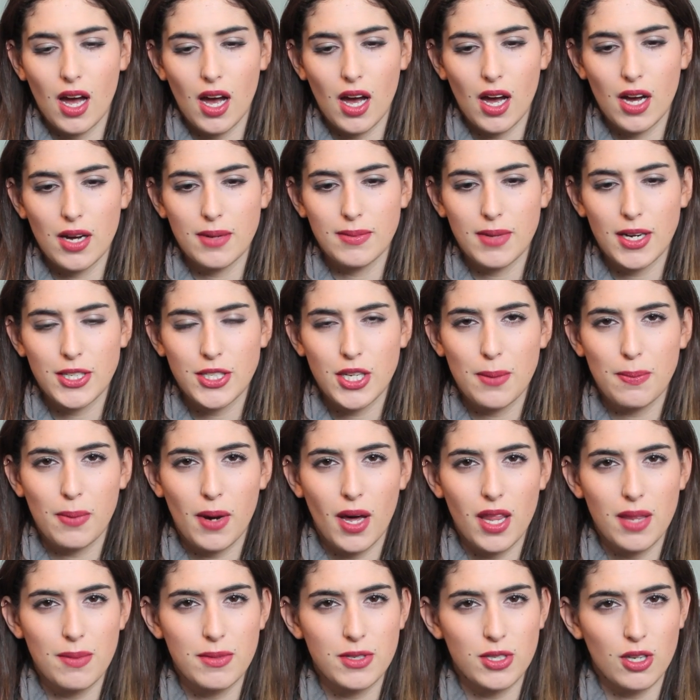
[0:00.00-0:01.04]
I don't
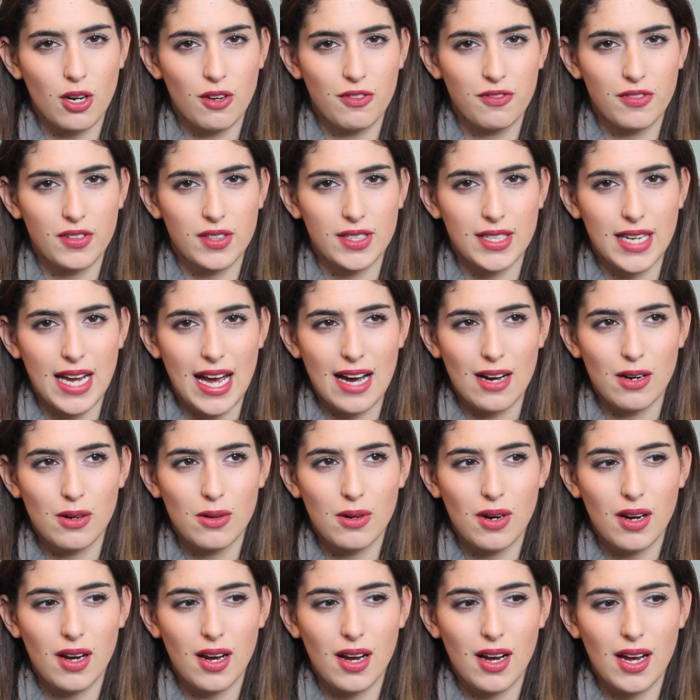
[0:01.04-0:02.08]
buy them as often
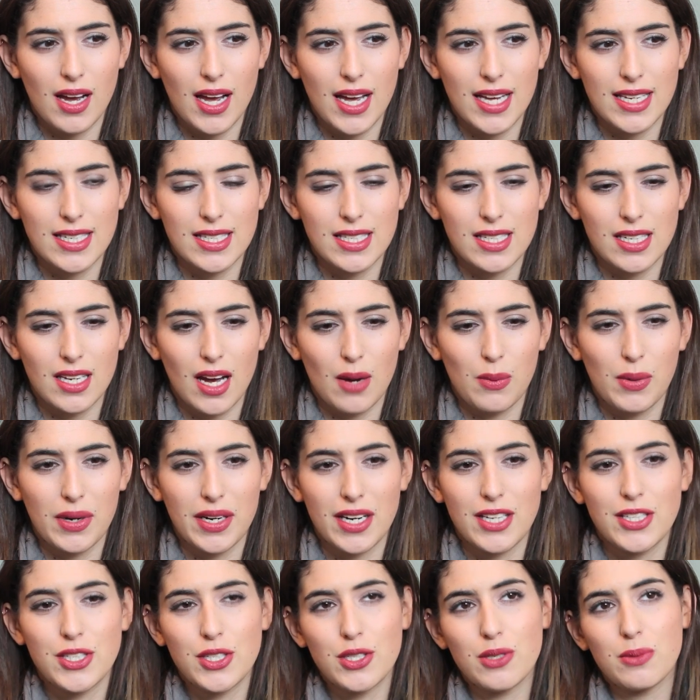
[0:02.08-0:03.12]
now, and
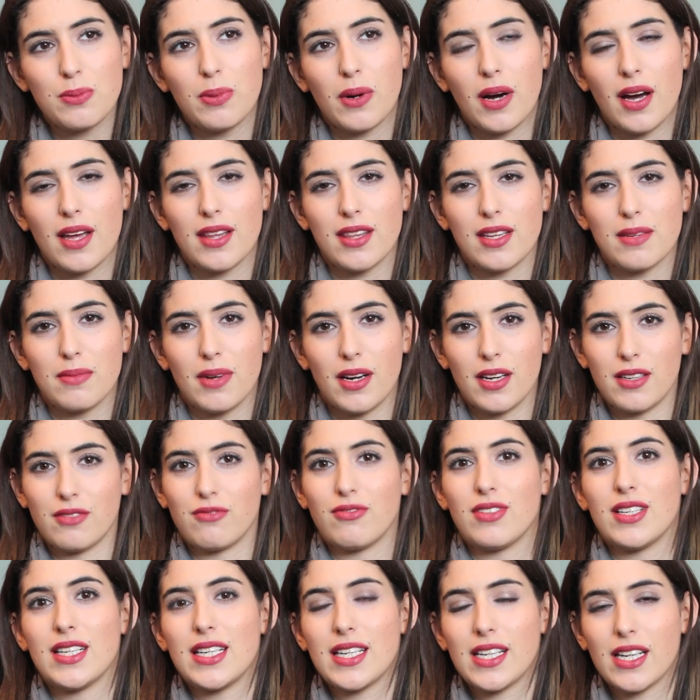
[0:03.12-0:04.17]
when I do buy them, I
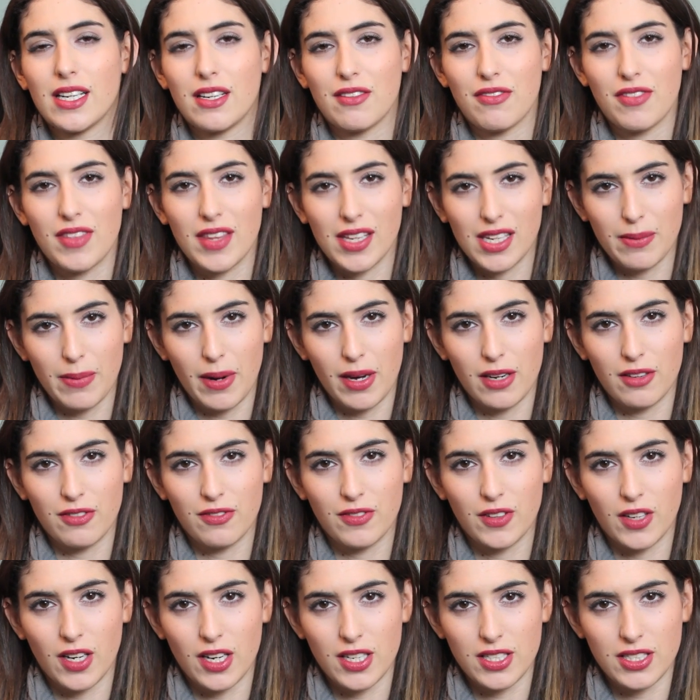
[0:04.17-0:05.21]
really kind of think about it
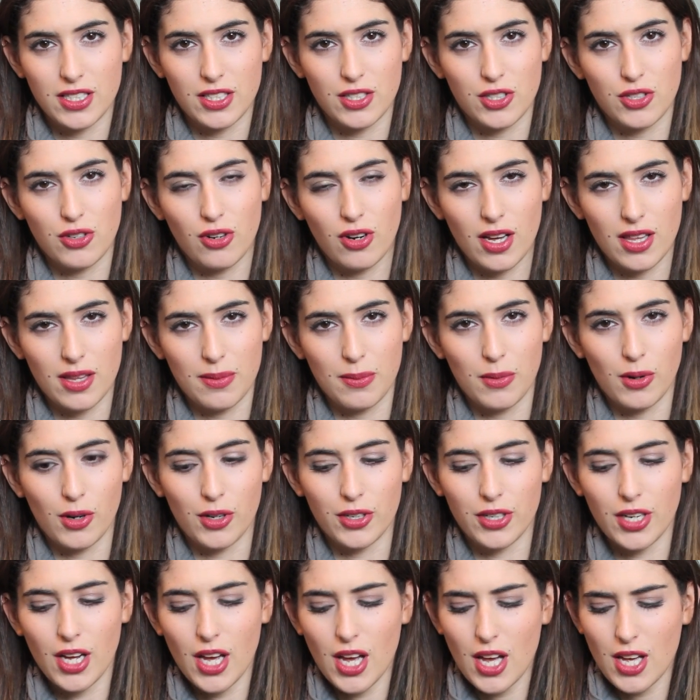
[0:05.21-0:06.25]
first and try them
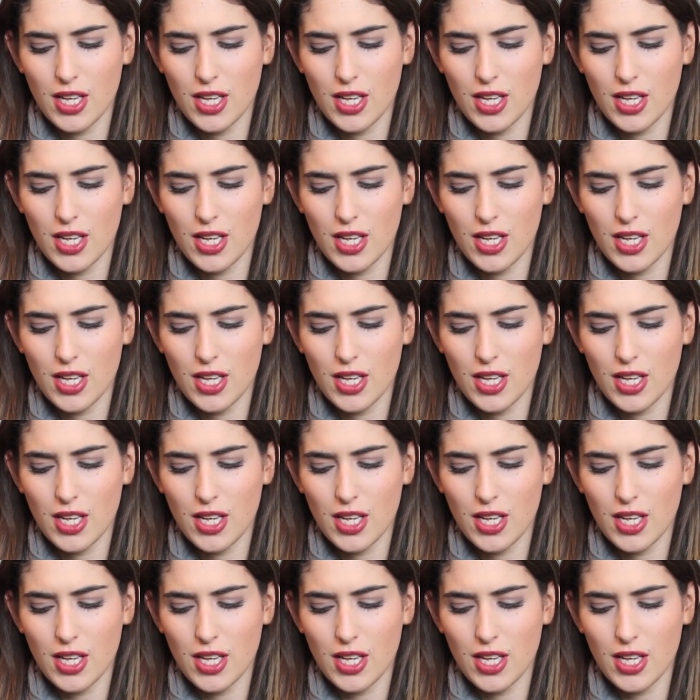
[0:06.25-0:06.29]
on.